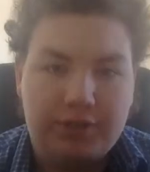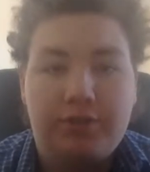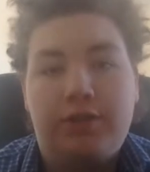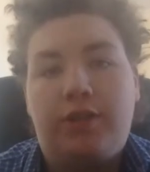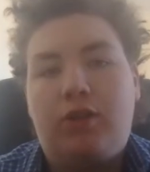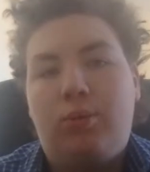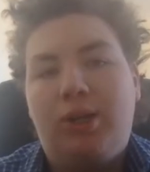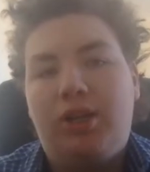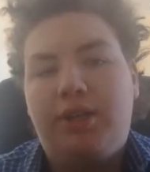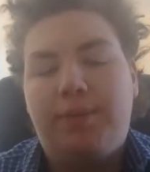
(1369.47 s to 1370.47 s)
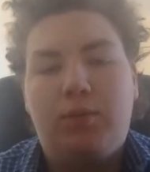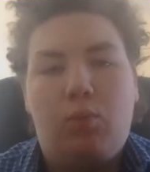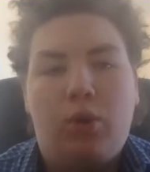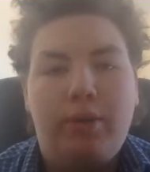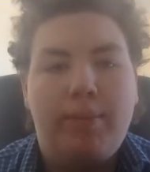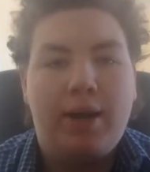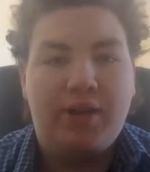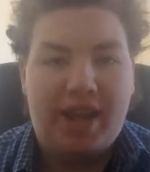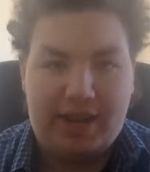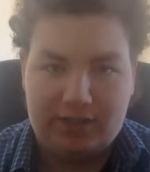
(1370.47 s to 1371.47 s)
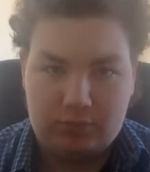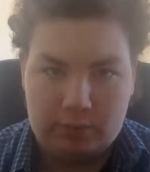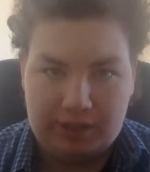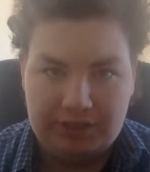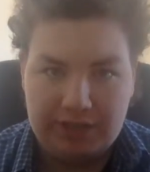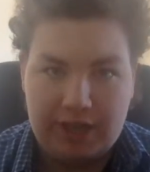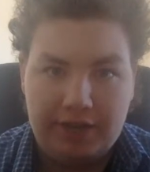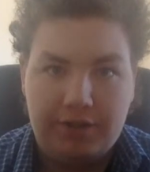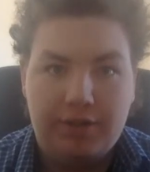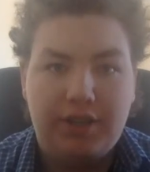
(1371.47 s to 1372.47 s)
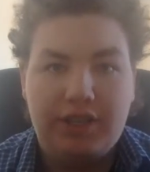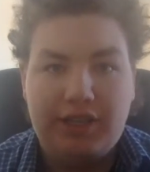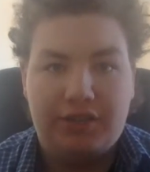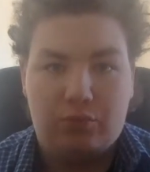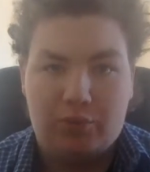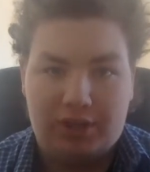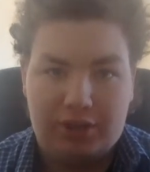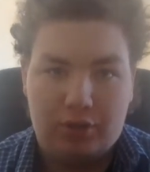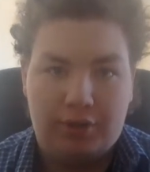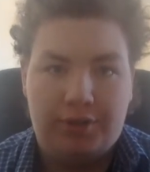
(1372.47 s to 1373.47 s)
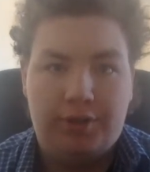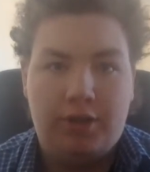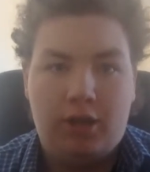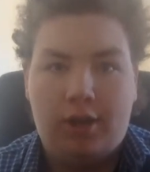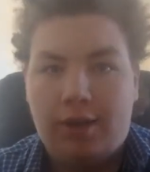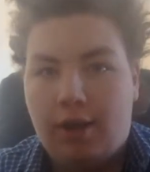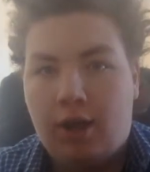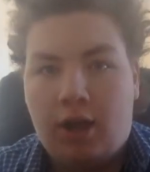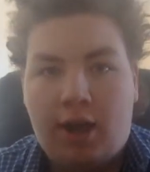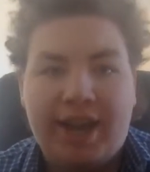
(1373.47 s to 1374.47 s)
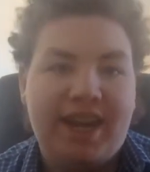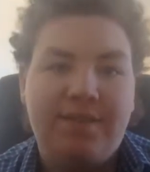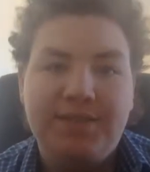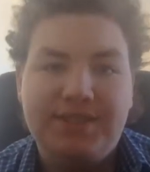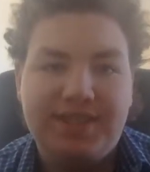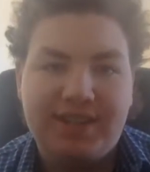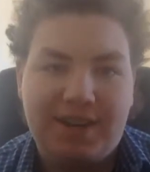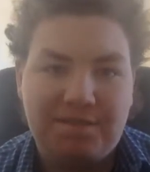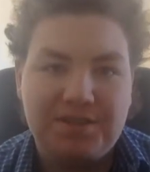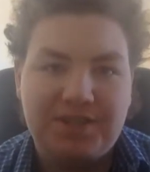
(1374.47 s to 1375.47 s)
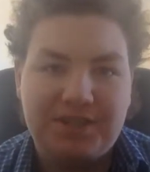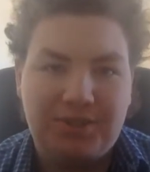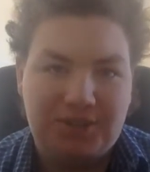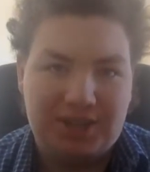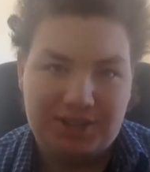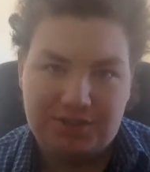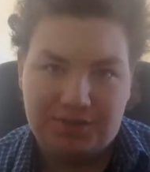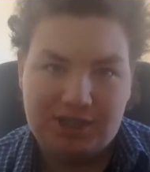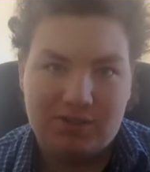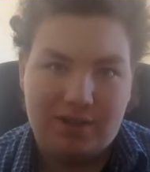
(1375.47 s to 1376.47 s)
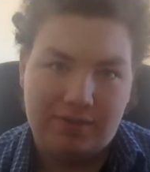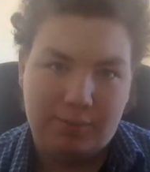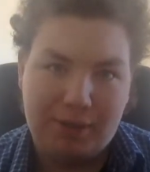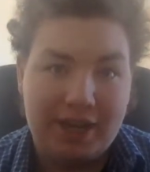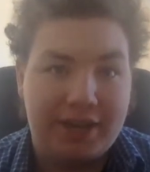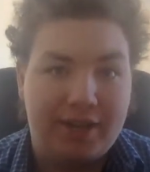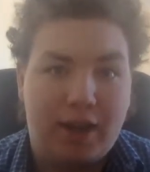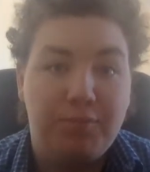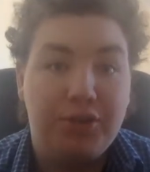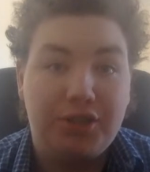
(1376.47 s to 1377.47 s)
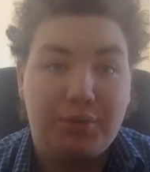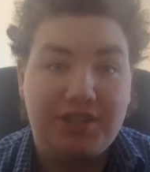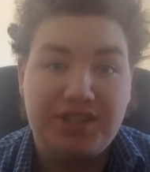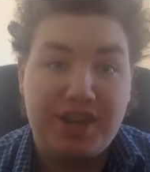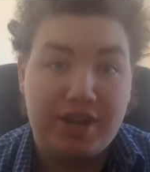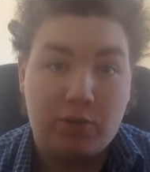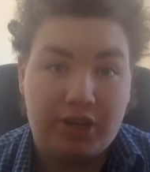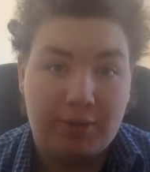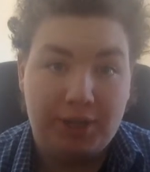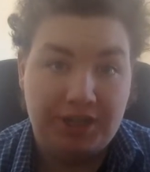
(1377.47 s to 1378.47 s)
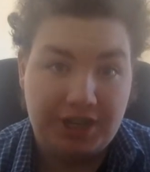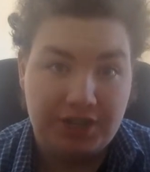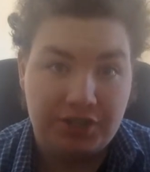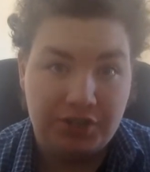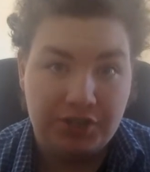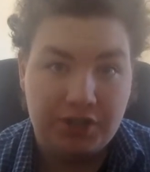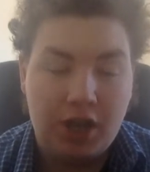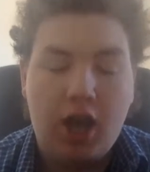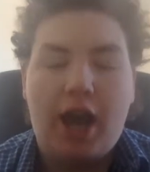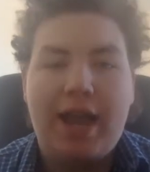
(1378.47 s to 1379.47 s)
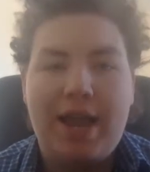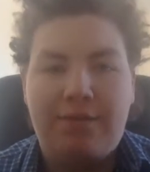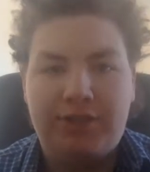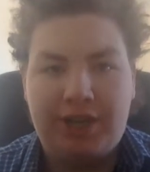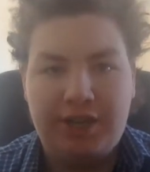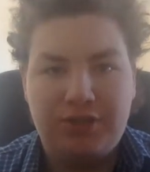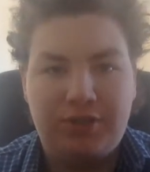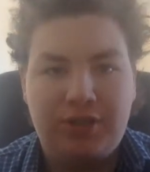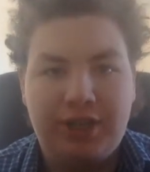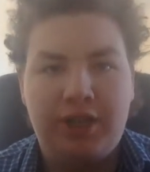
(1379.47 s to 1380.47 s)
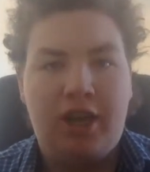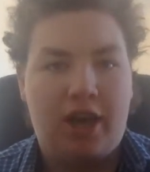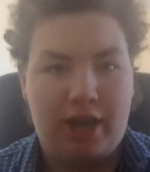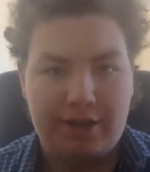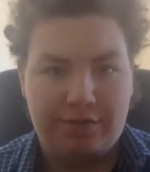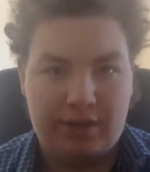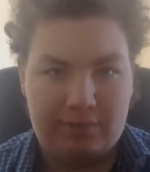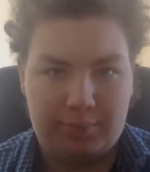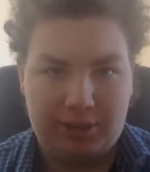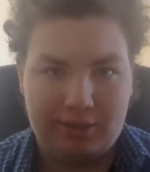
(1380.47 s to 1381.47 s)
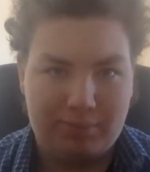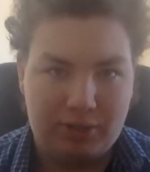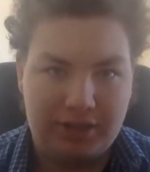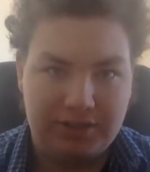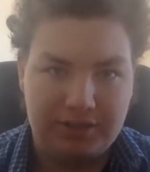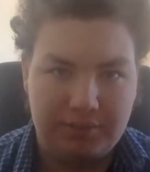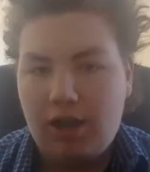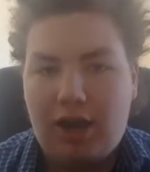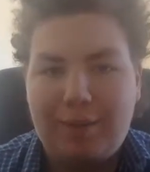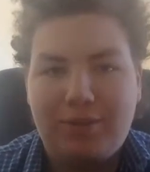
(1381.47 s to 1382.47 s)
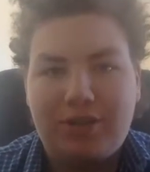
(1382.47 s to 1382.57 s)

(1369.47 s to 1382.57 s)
is another common argument. What about XYZ? It's really good. I haven't seen every single Gacha video ever made. I'm not going to take recommendations. I have occasionally. I have never been impressed. I'm not